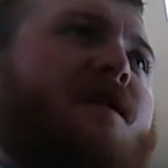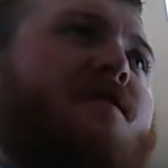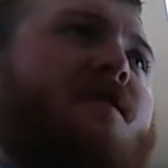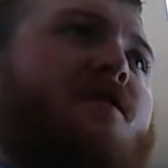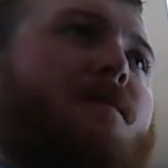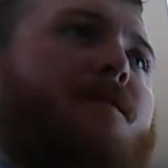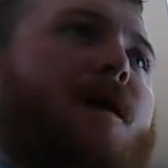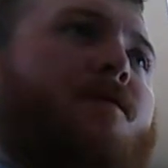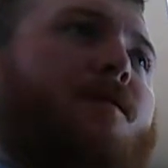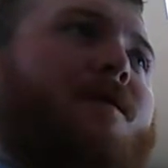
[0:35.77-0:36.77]
meets the top
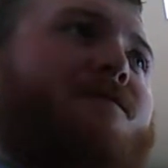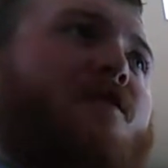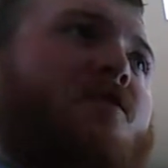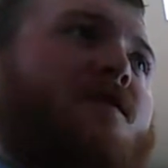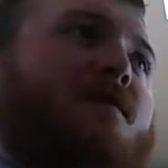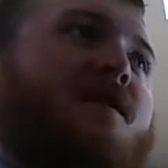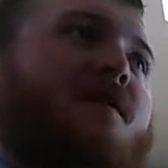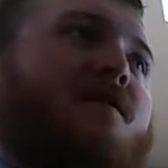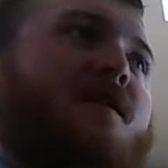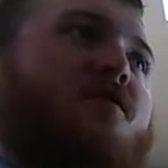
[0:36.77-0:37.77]
government officials and
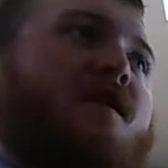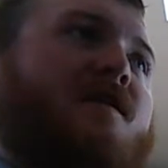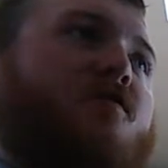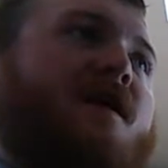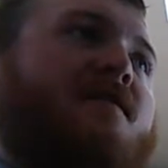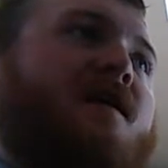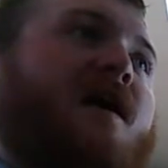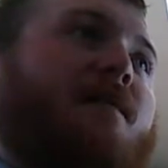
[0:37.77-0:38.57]
business leaders in the U.S.,